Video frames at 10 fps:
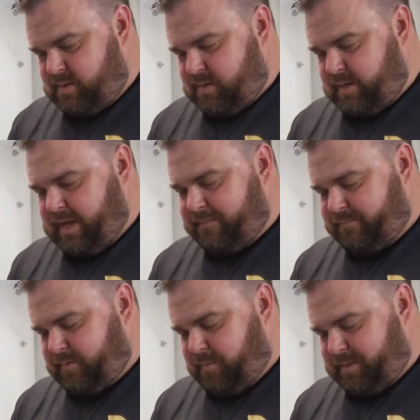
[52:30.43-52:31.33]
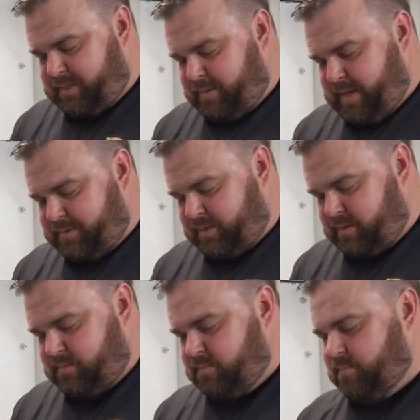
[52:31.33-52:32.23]
Yeah, I have almost
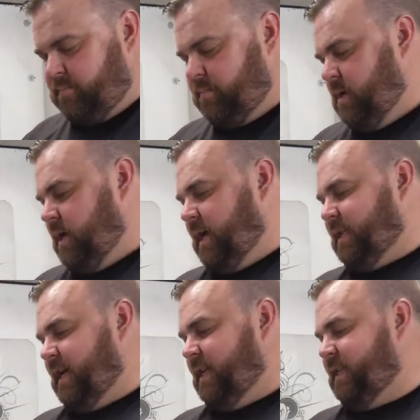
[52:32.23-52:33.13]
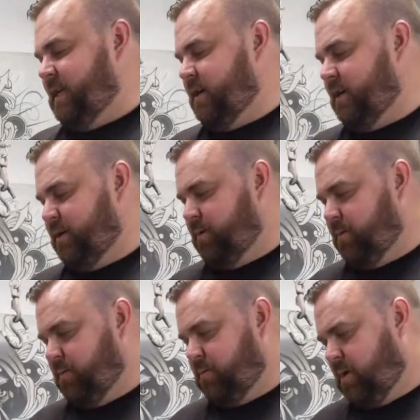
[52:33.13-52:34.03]
2,000. I guess I could just sit here and do.
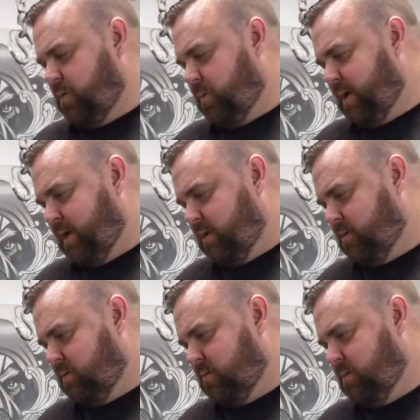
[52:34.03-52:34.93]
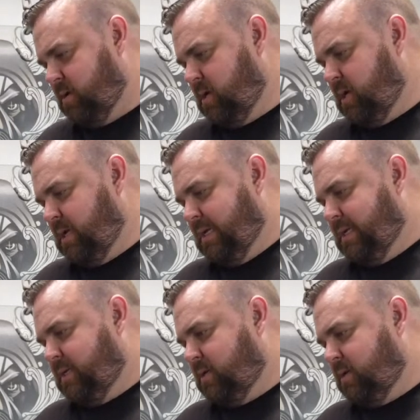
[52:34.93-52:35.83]
Oh wait.
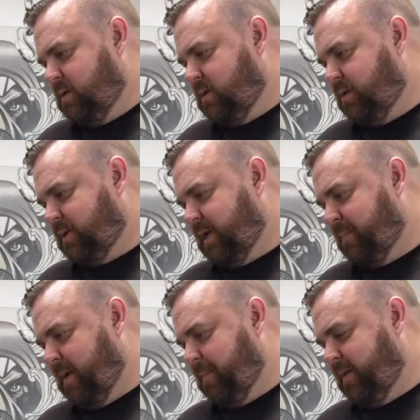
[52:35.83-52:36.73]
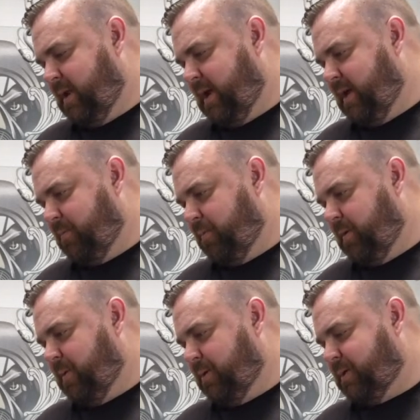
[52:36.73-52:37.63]
I was thinking maybe that I had
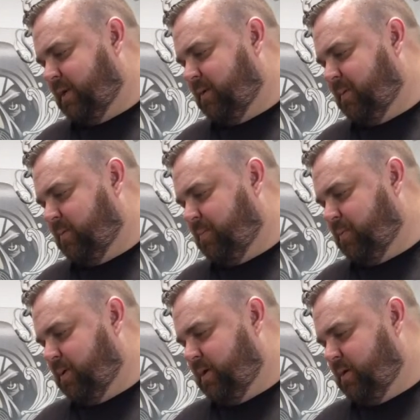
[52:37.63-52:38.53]
reposted them at one point.